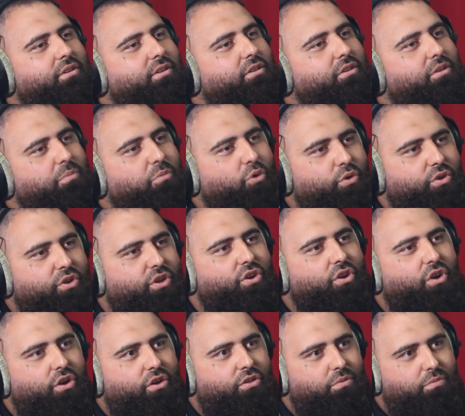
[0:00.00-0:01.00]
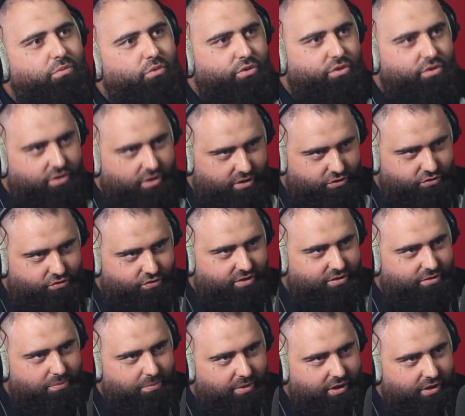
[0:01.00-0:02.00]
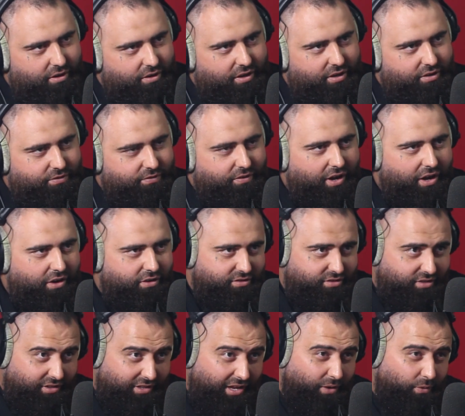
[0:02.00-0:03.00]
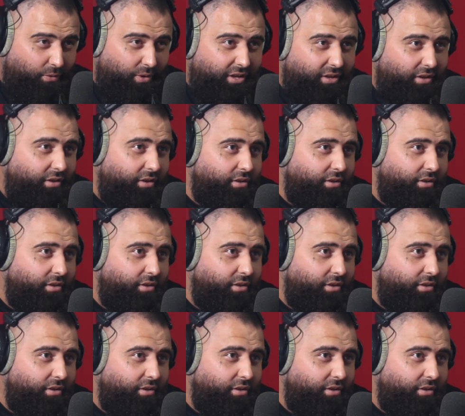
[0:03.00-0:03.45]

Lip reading: the more you know, the more you're going to stress about it, as far as in that way.